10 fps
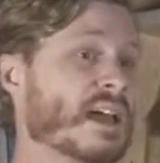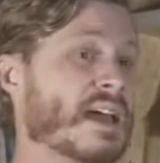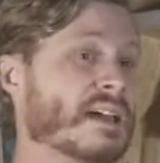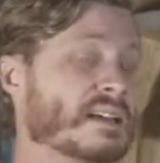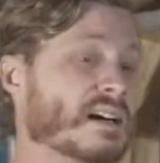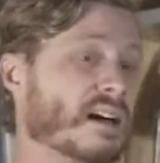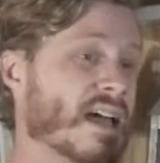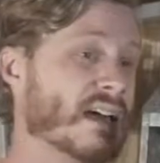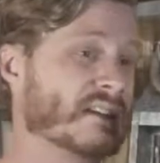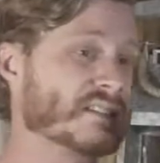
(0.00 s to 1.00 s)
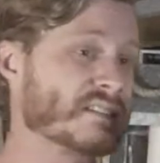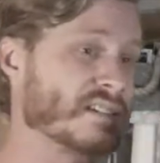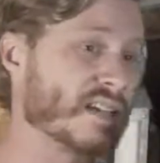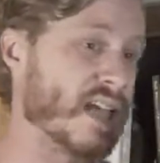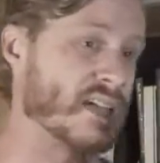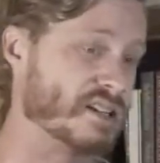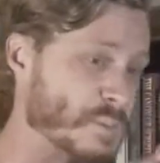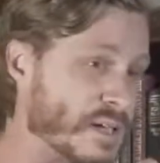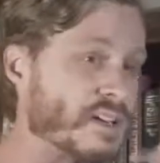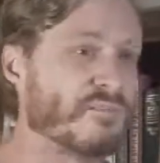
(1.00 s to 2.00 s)
And he's
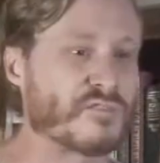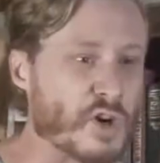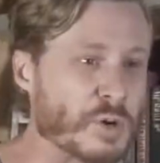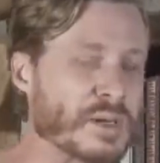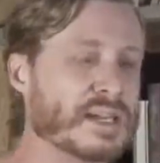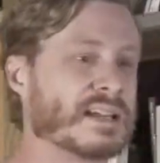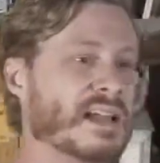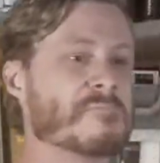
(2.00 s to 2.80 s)
been confirming it.